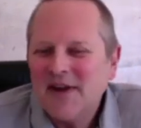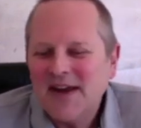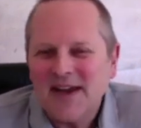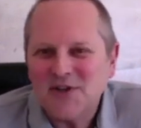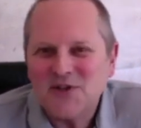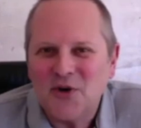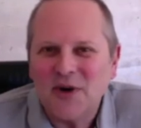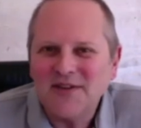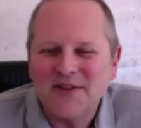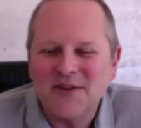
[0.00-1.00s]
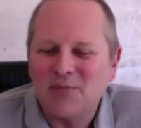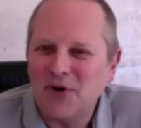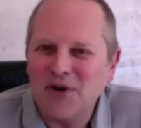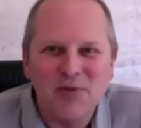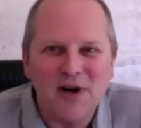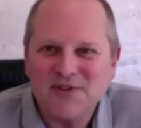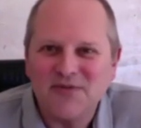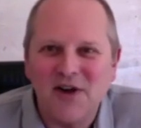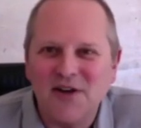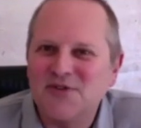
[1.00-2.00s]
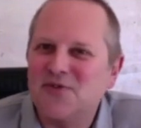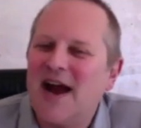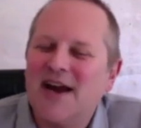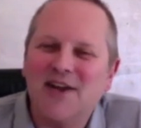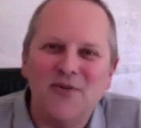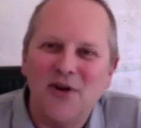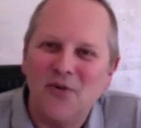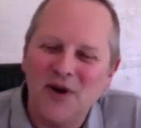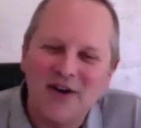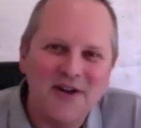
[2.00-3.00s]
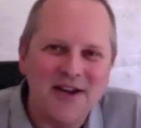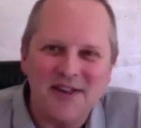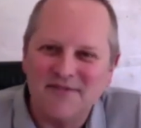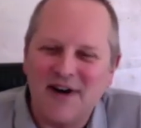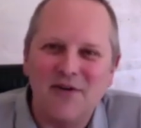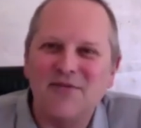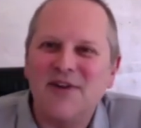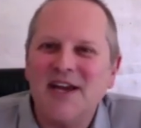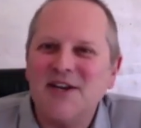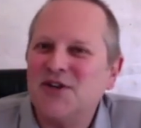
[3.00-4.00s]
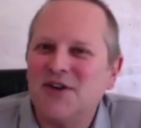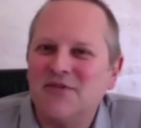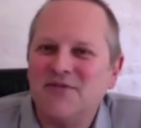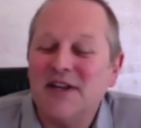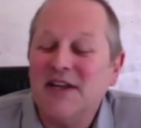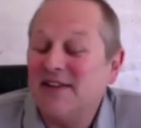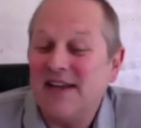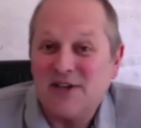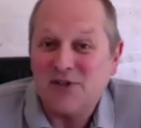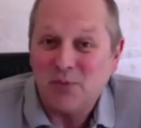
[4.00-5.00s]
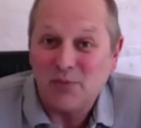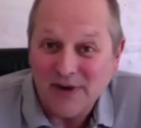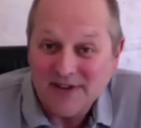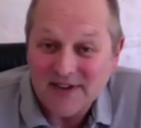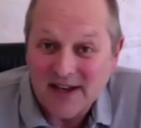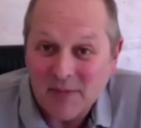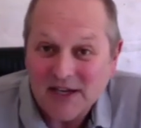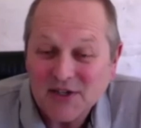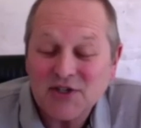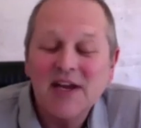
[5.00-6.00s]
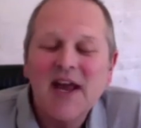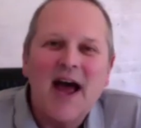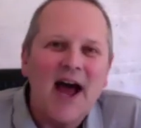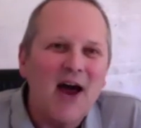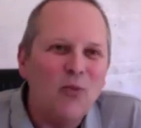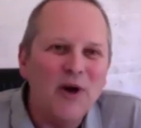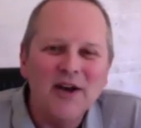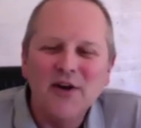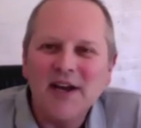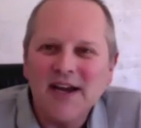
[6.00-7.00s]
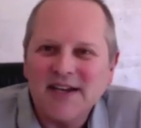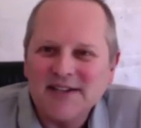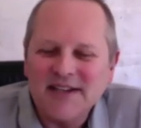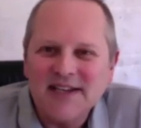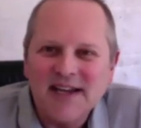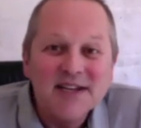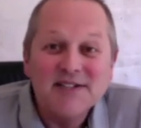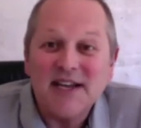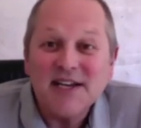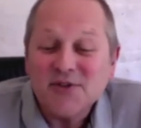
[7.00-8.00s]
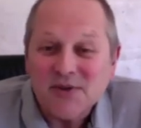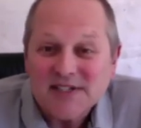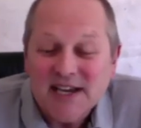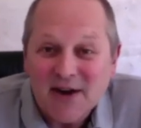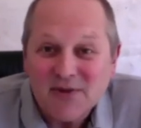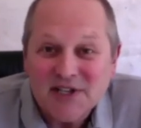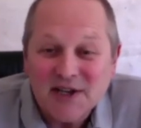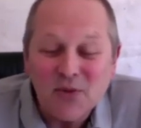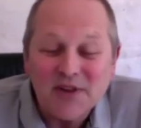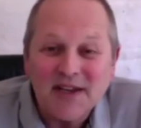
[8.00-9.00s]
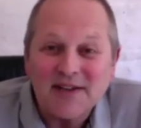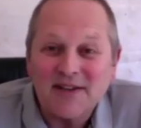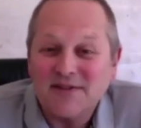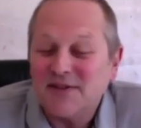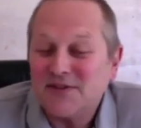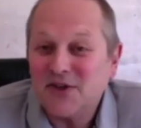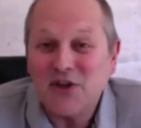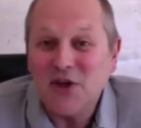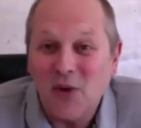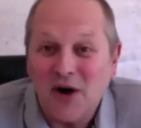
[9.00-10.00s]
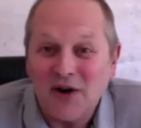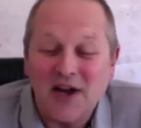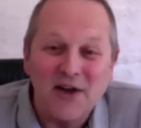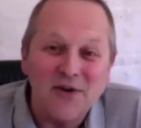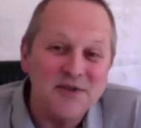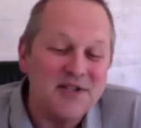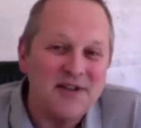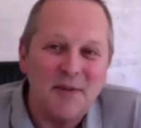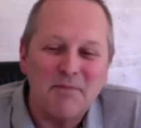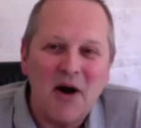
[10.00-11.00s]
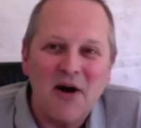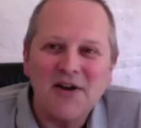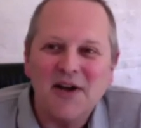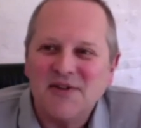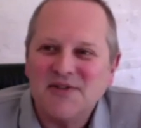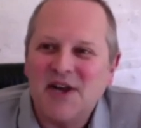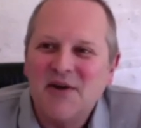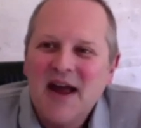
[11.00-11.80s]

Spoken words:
ensuring that the pre-press files are accurate. We're looking at the verification of the actual printed image. We're looking at the data integrity within this. There's QR codes and the barcodes. So